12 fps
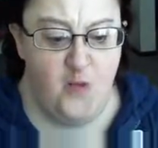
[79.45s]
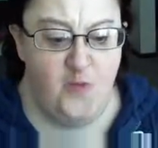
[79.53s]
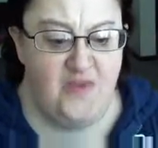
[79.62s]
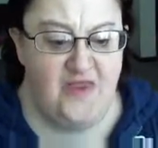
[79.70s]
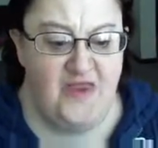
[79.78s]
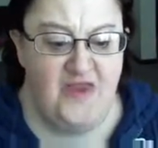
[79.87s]

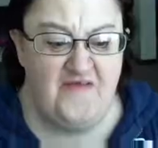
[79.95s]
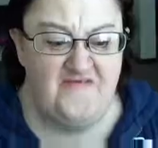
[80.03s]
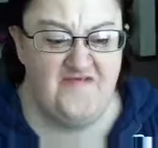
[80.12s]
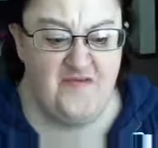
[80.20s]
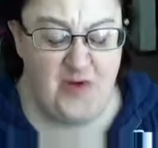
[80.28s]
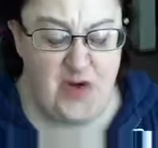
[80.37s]
with
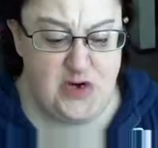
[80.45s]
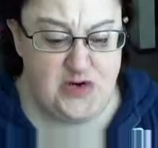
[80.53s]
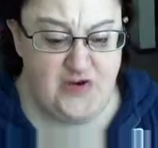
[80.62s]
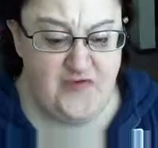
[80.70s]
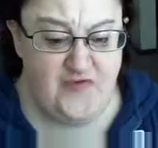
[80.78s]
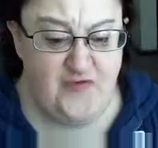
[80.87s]

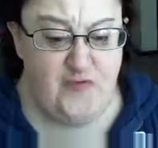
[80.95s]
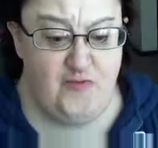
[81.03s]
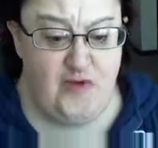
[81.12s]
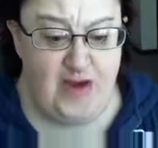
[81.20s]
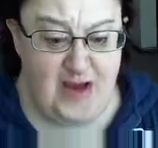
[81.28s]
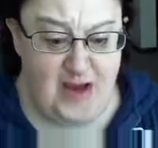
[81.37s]
information through
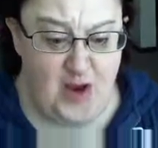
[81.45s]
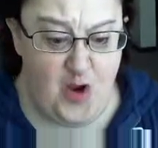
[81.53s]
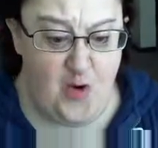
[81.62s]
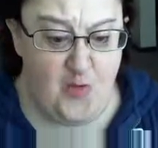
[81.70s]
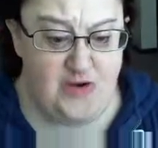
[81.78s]
radio